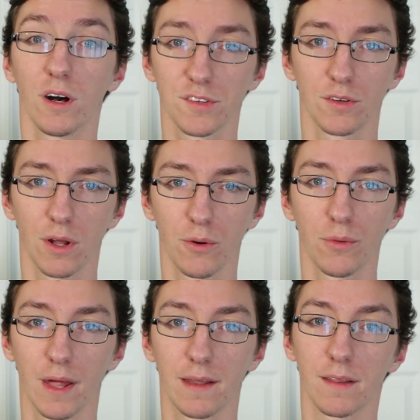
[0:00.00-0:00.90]
also know
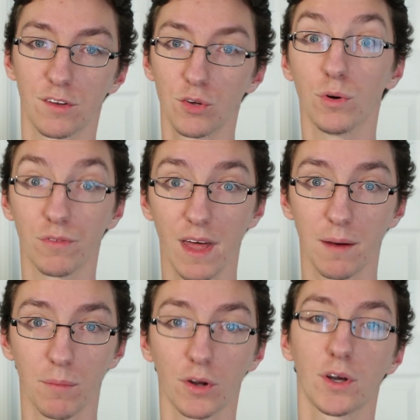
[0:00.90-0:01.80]
that the two of
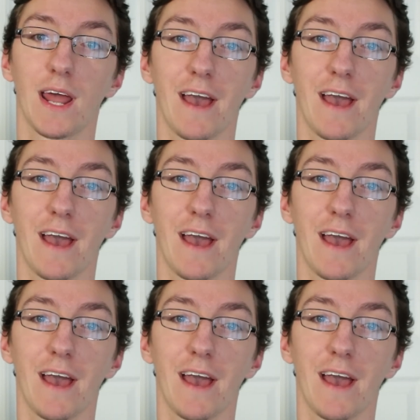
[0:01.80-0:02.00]
them are going to